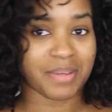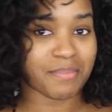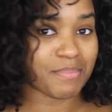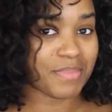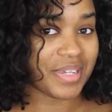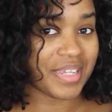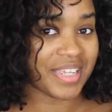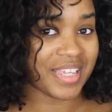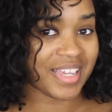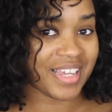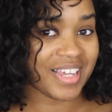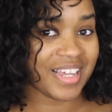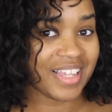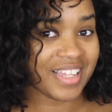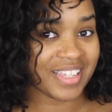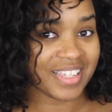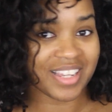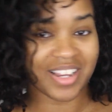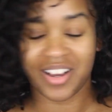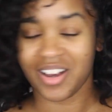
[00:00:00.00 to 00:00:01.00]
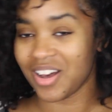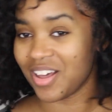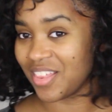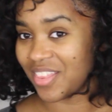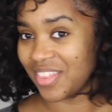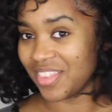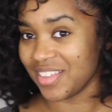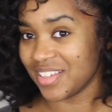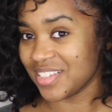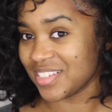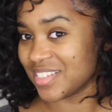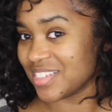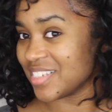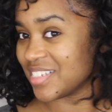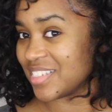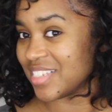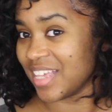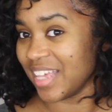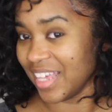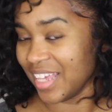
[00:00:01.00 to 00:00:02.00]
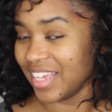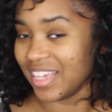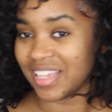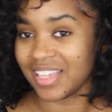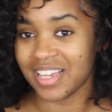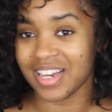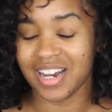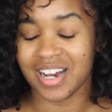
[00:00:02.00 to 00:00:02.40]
But yeah, y'all, this is it.